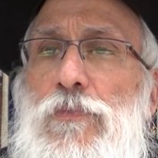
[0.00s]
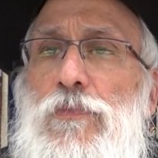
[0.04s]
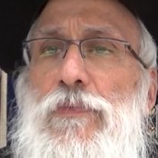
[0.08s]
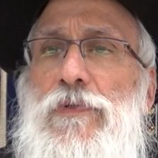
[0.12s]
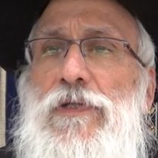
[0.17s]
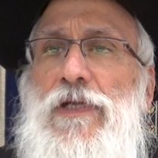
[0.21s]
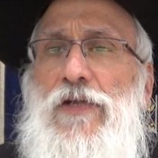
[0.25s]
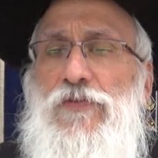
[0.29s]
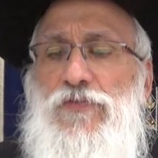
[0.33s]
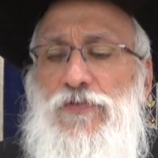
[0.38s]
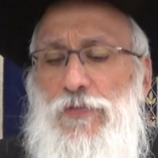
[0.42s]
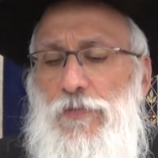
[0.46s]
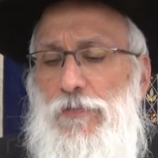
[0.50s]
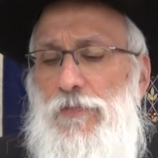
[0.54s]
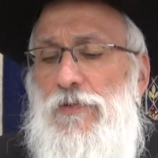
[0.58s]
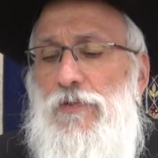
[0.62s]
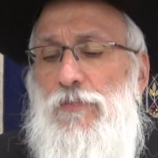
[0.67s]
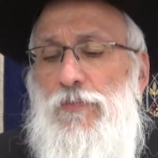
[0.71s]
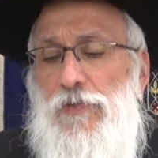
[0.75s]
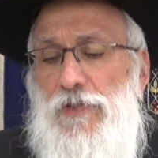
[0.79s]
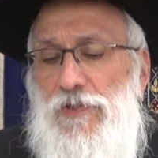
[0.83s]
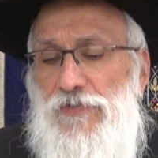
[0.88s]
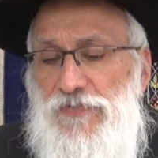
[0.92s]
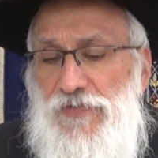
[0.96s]
yesterday
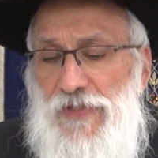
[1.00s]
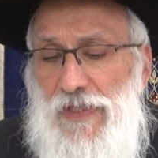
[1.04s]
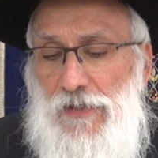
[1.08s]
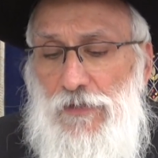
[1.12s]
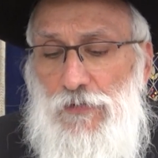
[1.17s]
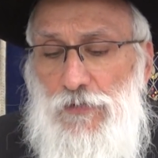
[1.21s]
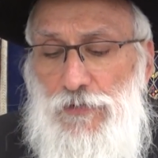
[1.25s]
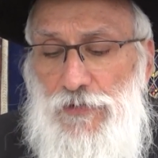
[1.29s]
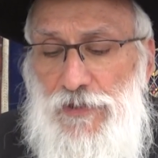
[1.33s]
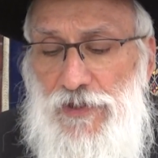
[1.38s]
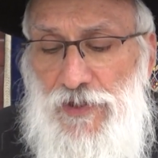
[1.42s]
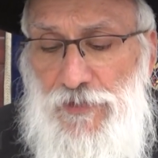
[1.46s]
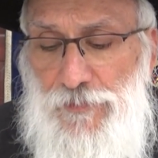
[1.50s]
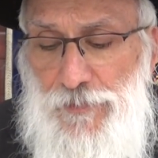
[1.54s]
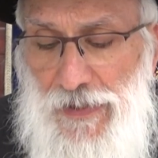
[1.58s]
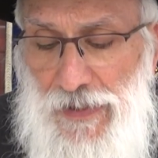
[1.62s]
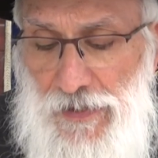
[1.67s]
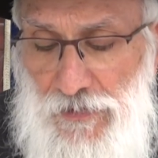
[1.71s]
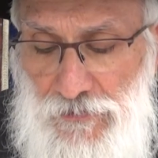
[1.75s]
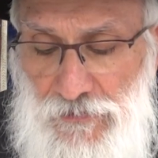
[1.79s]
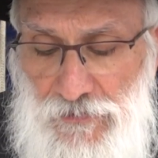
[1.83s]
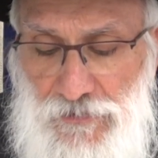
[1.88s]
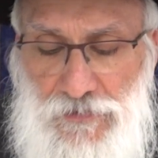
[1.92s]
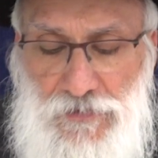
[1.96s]
we started learning
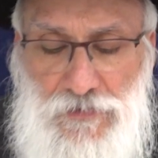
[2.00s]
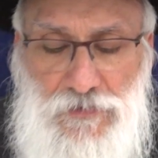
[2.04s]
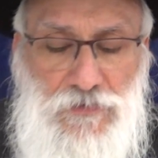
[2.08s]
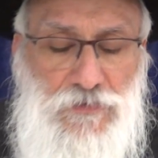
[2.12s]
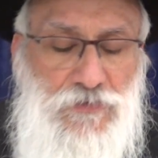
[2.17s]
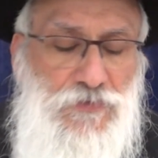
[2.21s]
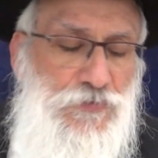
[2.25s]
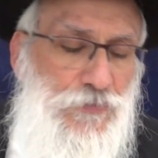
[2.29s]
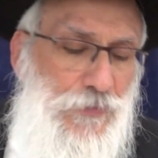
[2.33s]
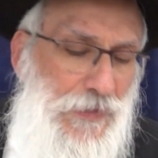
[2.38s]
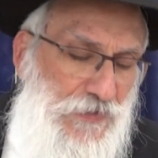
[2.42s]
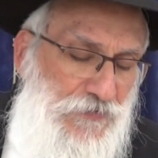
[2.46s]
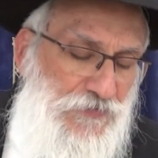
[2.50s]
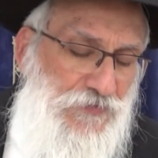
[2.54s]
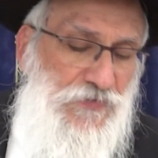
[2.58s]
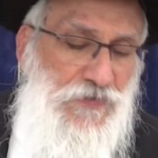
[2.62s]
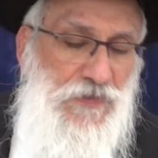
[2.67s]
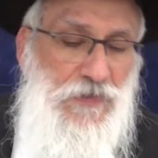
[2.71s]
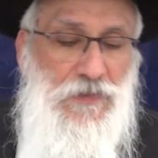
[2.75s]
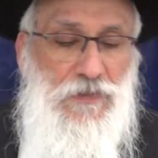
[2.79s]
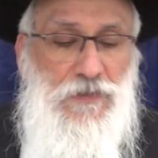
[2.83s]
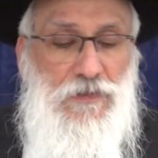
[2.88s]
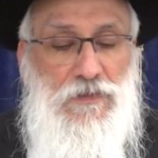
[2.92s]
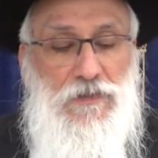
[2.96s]
about
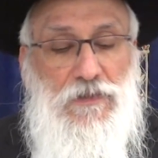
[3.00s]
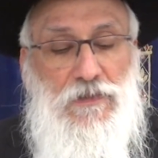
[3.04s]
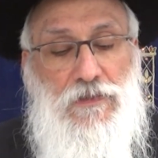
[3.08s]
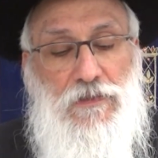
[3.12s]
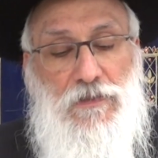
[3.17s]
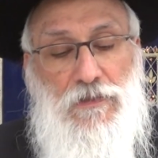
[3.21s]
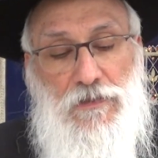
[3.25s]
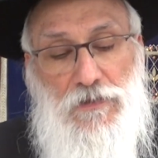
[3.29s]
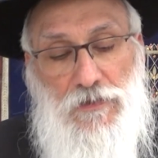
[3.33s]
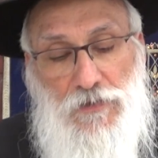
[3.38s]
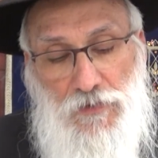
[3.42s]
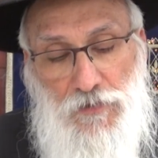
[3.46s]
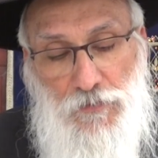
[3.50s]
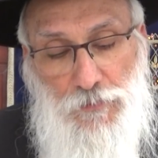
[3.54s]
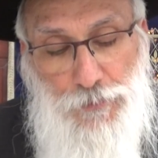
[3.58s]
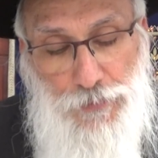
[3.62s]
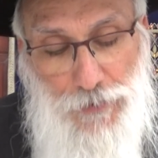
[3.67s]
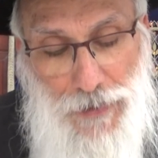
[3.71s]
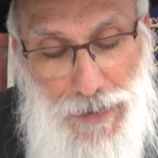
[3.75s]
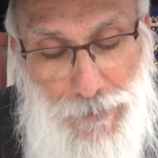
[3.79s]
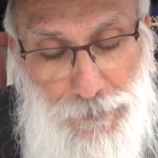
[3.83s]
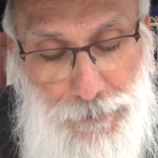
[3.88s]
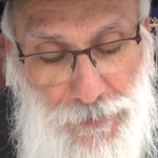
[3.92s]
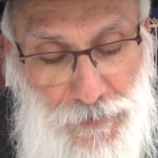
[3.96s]
dressing, you know,
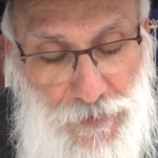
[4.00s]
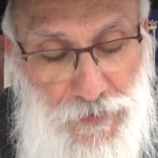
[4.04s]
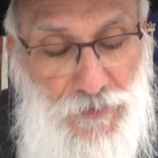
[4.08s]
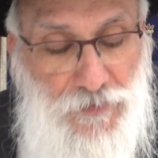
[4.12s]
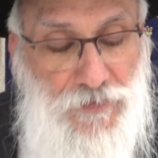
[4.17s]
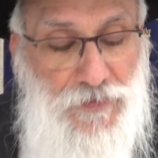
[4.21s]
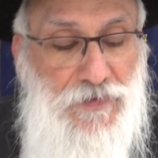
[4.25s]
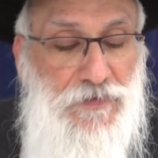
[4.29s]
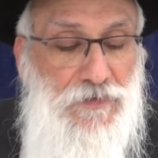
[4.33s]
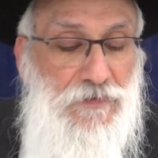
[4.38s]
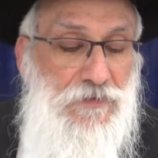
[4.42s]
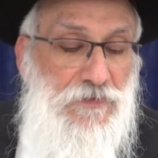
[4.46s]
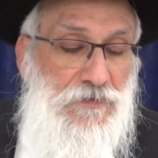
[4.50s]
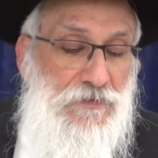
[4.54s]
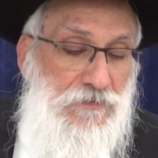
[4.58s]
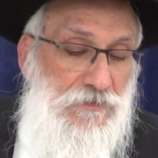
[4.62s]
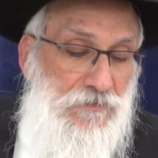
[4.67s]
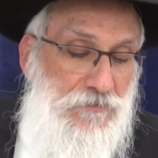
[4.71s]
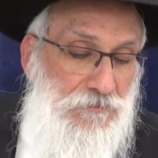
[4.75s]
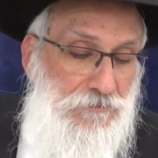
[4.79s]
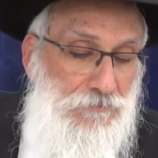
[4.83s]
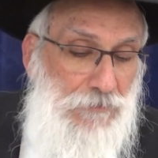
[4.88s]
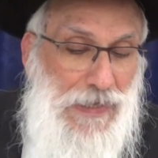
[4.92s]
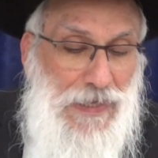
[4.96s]
proper and
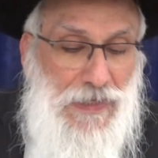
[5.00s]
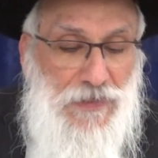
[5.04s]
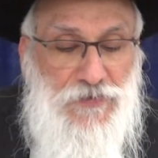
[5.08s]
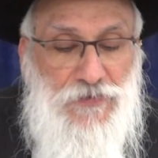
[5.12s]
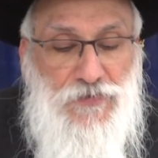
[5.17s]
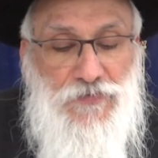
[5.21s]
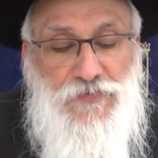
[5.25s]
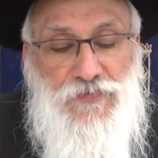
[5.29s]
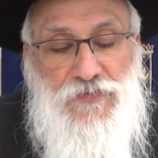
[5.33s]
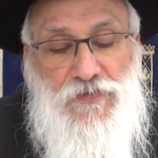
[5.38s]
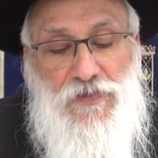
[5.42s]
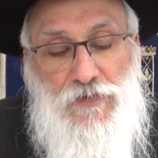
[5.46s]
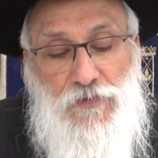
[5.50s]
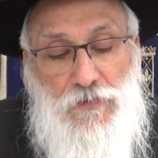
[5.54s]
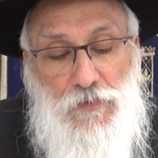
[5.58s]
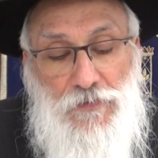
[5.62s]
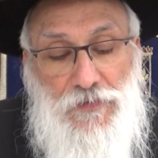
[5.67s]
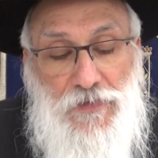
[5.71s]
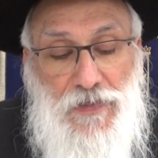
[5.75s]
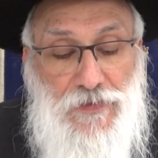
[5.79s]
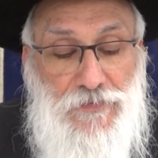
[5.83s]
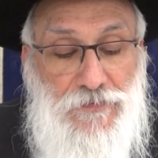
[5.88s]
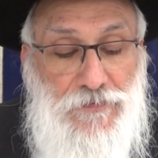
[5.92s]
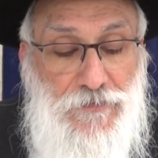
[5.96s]
modest and all
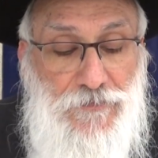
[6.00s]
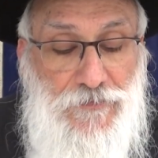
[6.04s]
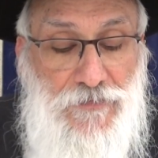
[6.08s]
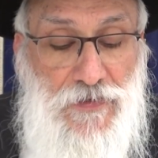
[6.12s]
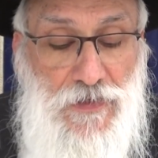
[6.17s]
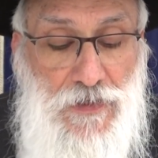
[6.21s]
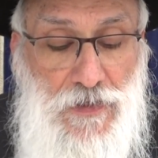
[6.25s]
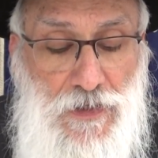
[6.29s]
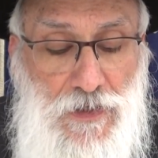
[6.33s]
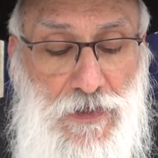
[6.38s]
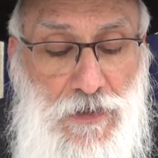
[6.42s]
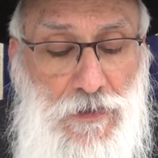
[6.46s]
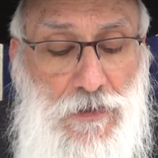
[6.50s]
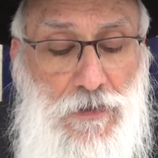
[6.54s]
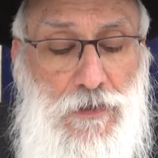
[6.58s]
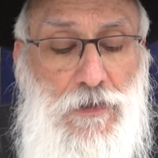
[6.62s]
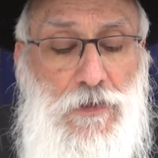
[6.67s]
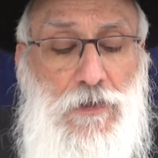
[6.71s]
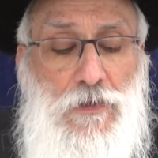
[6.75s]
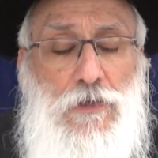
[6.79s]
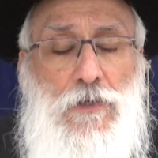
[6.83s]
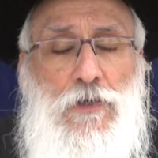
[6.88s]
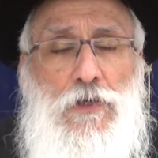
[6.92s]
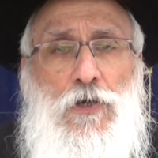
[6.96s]
that.
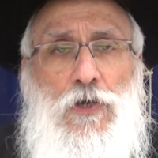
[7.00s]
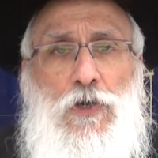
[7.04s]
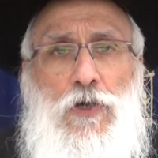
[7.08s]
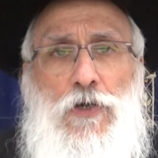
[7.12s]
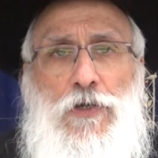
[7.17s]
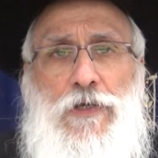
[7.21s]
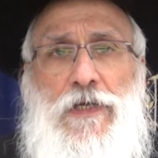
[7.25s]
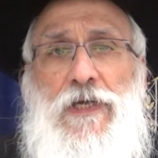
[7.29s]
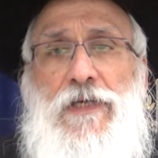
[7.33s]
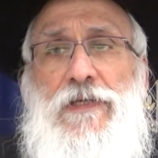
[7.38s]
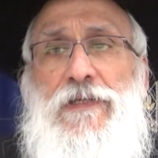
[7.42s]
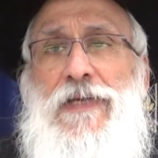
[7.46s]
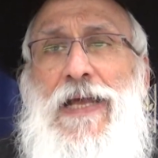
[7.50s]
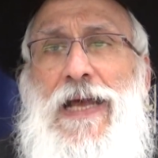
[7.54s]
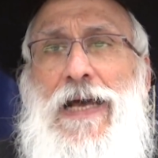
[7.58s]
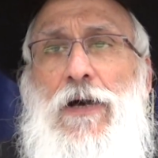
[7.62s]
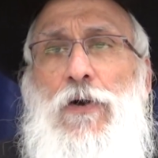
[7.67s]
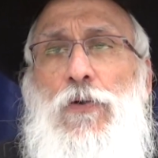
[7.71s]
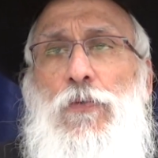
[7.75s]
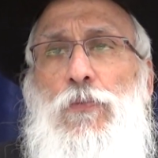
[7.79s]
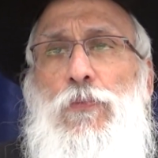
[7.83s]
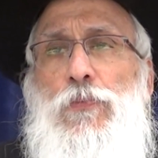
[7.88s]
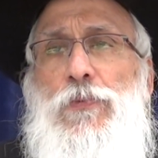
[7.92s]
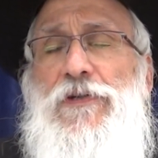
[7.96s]
Okay,
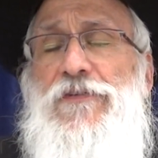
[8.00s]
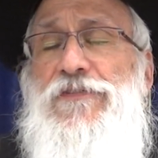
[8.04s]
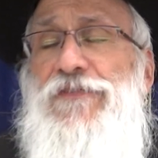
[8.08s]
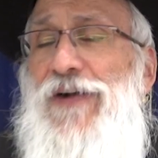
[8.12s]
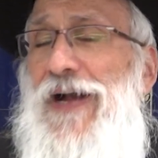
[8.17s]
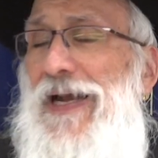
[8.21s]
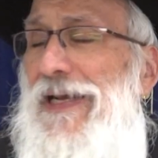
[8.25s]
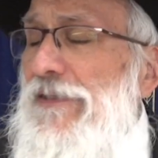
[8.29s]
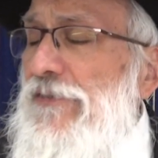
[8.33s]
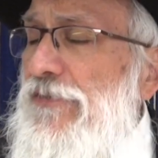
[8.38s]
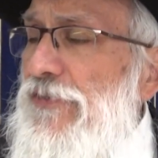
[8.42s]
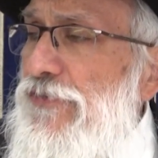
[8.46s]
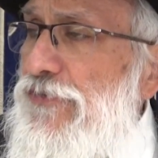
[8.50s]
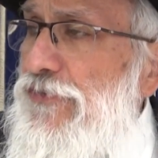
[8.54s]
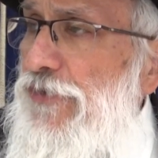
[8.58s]
now we find in